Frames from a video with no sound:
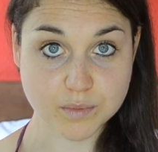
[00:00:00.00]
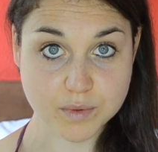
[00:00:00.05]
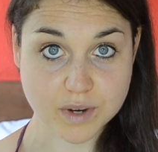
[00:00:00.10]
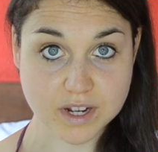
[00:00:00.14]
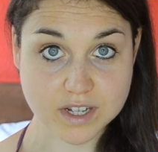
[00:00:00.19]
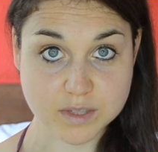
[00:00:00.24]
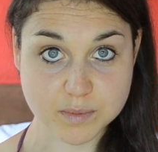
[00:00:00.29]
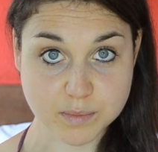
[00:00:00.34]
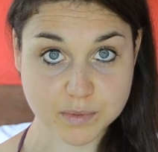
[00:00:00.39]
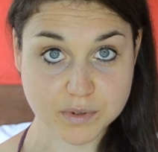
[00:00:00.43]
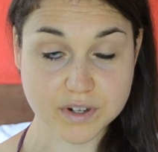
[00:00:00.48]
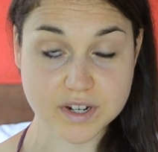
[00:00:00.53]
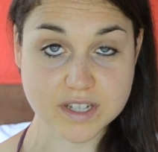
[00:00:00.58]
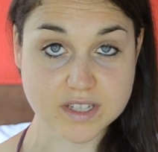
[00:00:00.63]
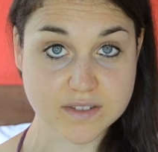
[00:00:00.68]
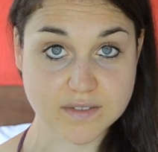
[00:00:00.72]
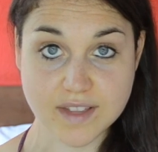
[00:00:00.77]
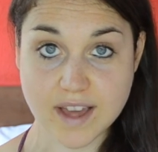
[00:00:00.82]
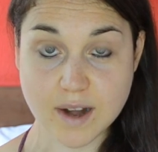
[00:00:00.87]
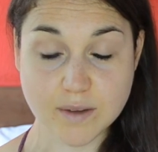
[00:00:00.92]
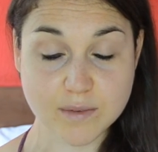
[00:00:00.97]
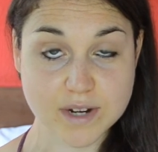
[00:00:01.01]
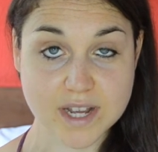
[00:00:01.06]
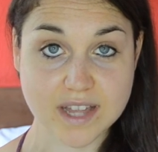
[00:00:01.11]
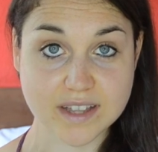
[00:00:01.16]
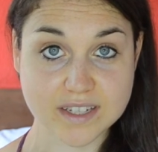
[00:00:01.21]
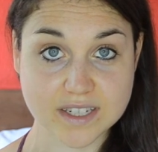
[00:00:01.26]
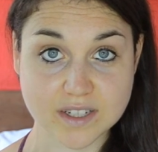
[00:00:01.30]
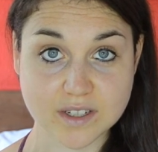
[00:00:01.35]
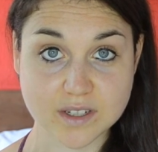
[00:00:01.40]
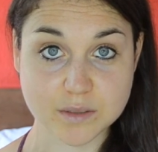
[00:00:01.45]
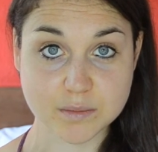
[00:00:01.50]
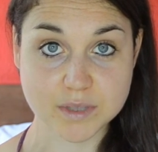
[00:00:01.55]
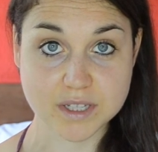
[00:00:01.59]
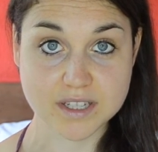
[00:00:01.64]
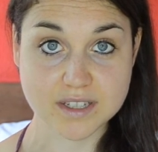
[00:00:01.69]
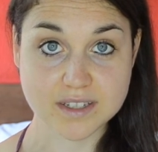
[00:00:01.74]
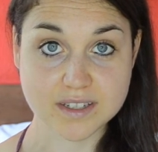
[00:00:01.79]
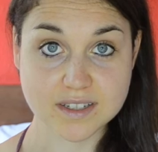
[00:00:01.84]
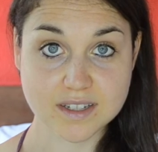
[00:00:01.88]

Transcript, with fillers: experience of that reality going to be?